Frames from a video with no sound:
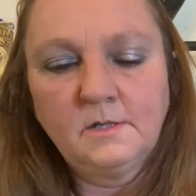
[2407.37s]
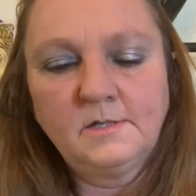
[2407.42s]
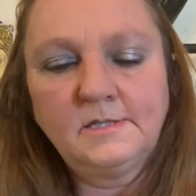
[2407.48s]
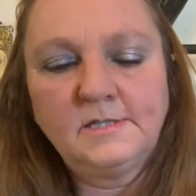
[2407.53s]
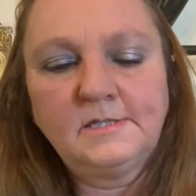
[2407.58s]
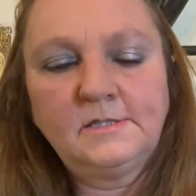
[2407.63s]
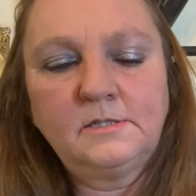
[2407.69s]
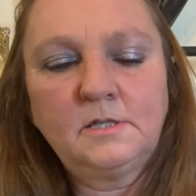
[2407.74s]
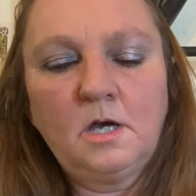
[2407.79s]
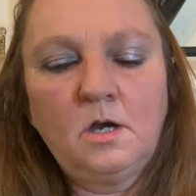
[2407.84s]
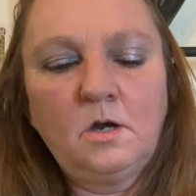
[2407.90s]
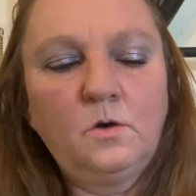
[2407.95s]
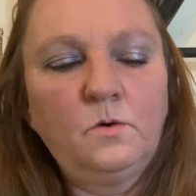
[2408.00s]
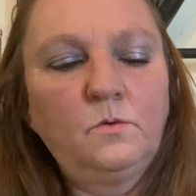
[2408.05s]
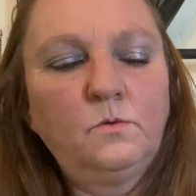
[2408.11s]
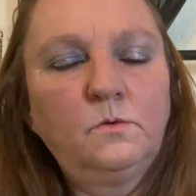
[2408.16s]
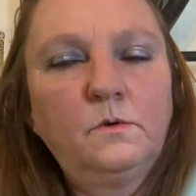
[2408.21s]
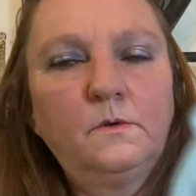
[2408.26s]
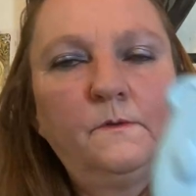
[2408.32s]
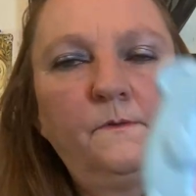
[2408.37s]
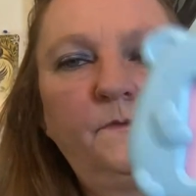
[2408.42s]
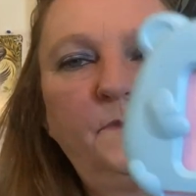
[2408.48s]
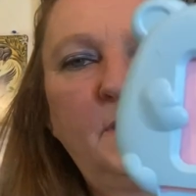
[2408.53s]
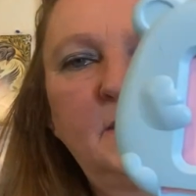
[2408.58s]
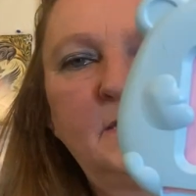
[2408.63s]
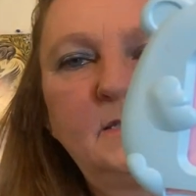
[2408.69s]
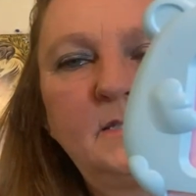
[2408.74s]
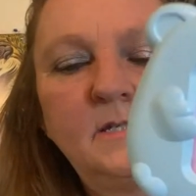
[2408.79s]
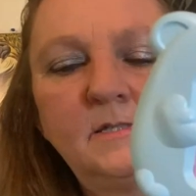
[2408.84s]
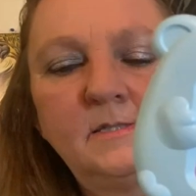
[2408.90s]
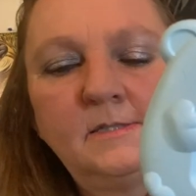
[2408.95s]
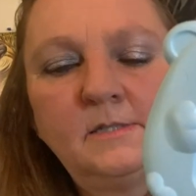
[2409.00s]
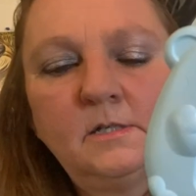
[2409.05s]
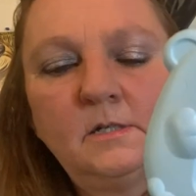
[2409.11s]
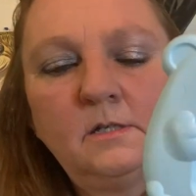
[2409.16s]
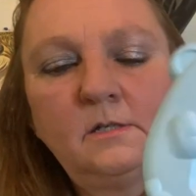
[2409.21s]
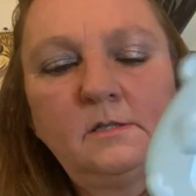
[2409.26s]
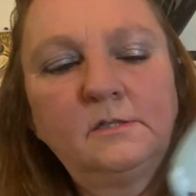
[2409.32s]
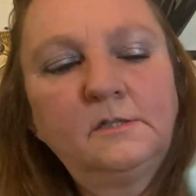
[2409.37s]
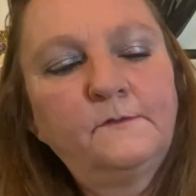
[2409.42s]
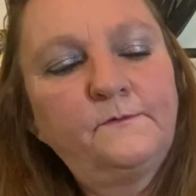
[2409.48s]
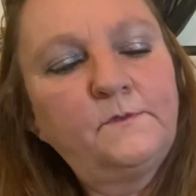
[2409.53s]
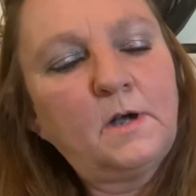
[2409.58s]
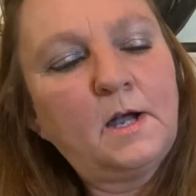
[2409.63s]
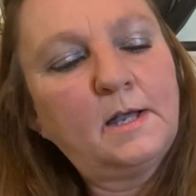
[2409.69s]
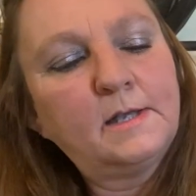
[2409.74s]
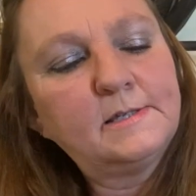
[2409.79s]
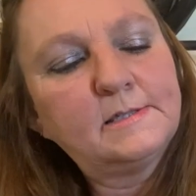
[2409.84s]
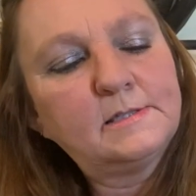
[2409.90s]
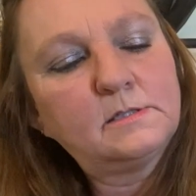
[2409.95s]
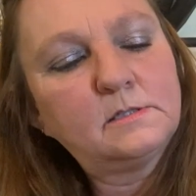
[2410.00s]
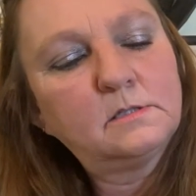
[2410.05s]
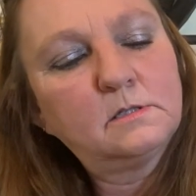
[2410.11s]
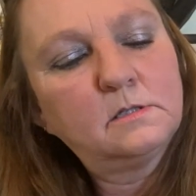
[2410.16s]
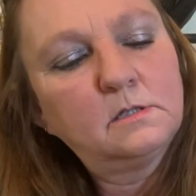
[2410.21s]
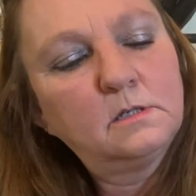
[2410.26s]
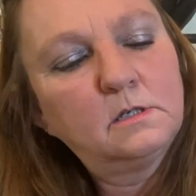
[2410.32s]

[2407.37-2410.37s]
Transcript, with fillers: So, this is the device.